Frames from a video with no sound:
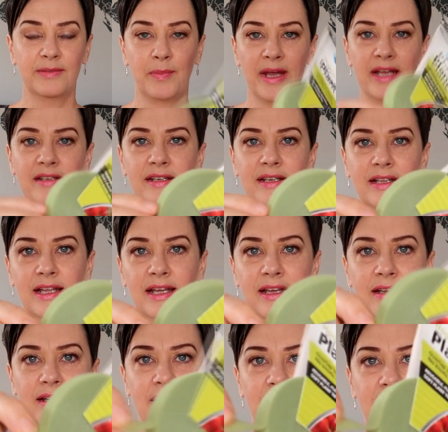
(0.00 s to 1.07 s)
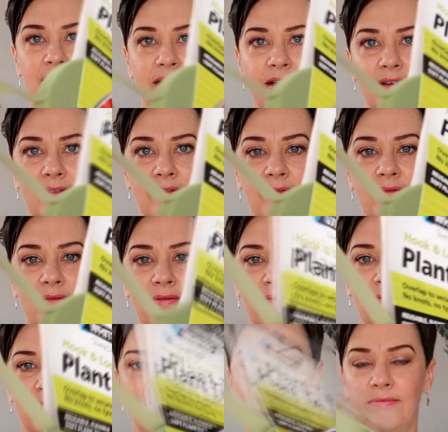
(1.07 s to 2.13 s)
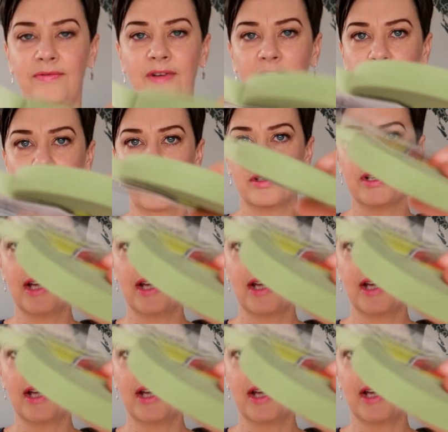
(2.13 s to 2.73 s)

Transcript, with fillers: basically Velcro